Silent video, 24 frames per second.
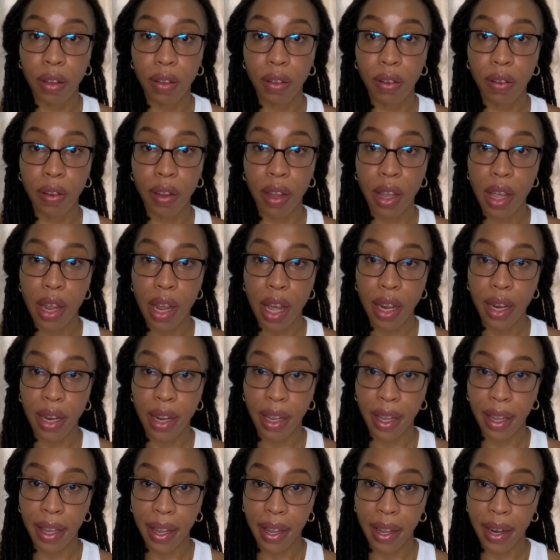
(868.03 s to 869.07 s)
right and
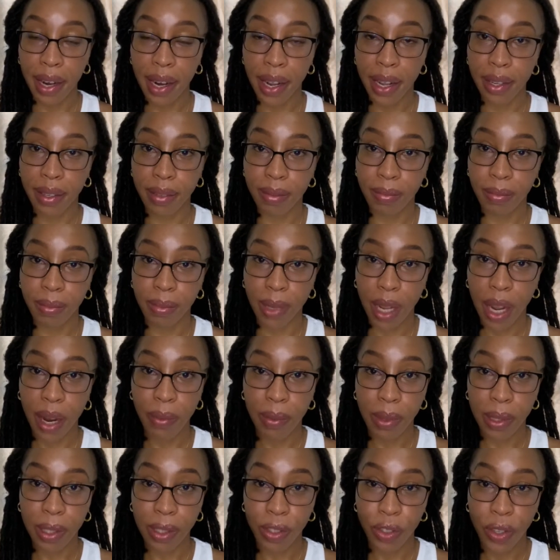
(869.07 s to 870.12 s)
again I, I
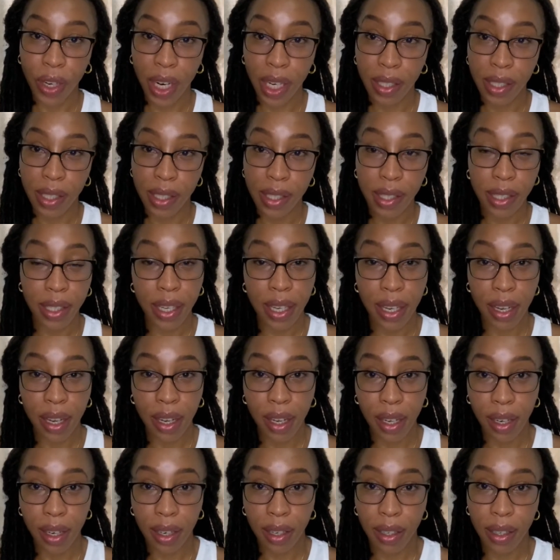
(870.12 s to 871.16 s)
was attracted to the
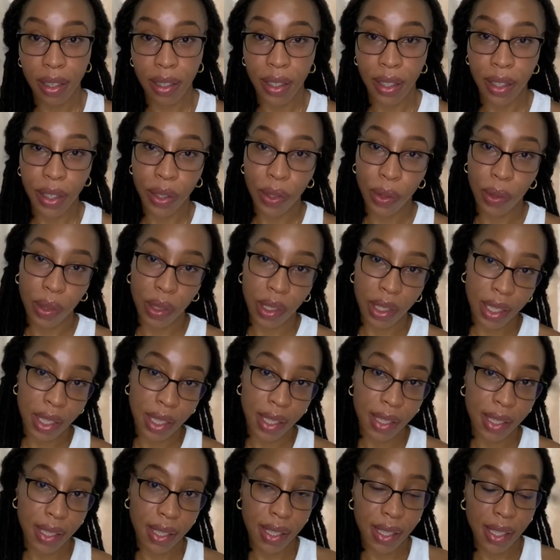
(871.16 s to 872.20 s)
color the cuteness
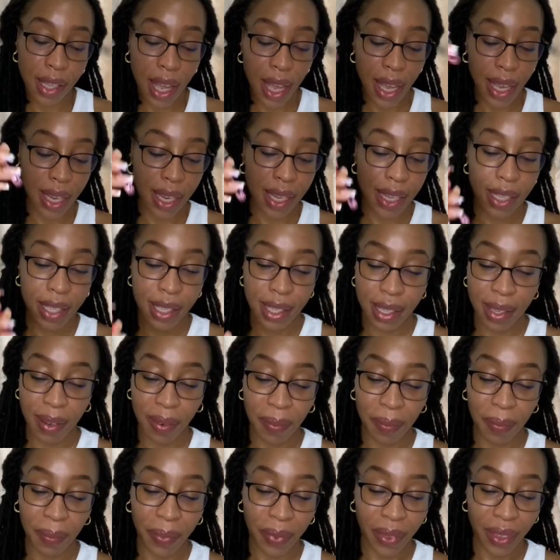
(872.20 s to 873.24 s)
the size
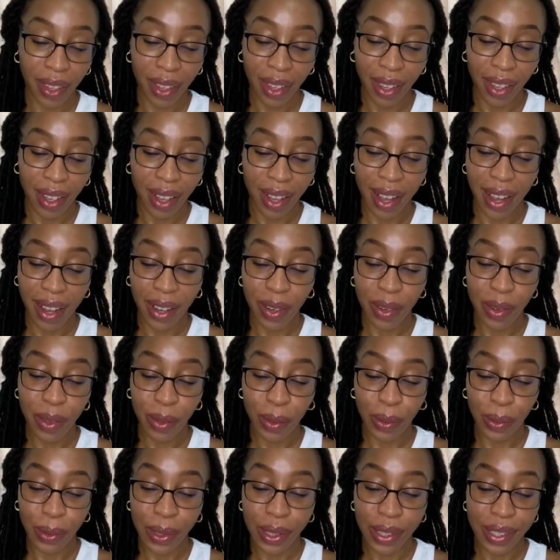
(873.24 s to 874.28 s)
i don't
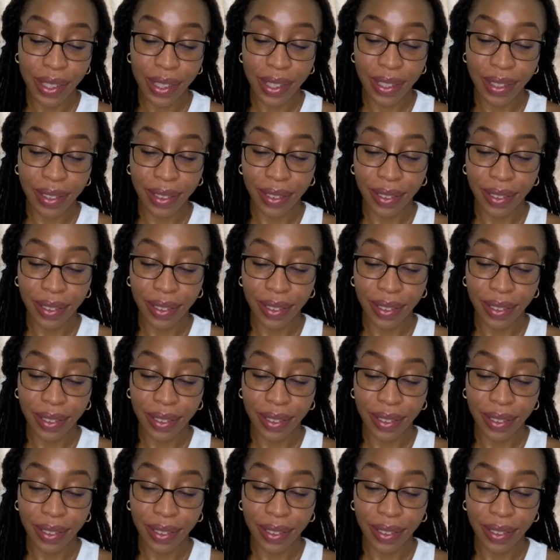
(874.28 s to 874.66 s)
know you see